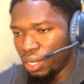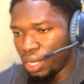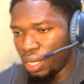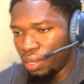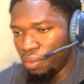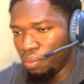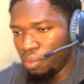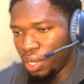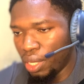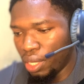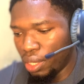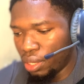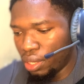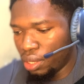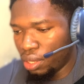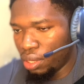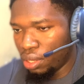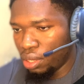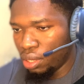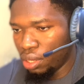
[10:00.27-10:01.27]
emit
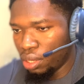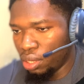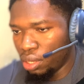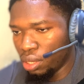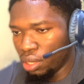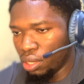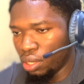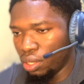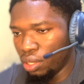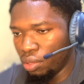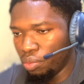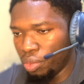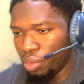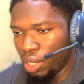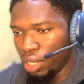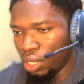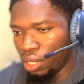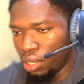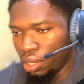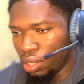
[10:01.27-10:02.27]
is gonna
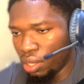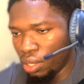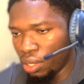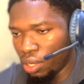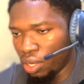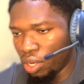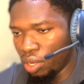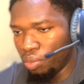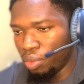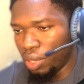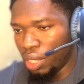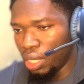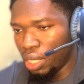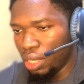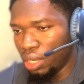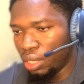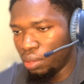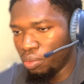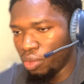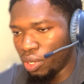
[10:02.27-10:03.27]
be
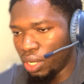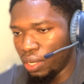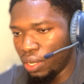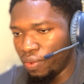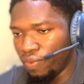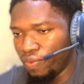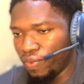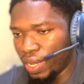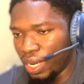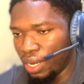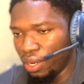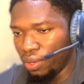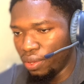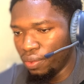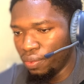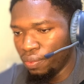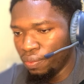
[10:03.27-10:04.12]
update model value.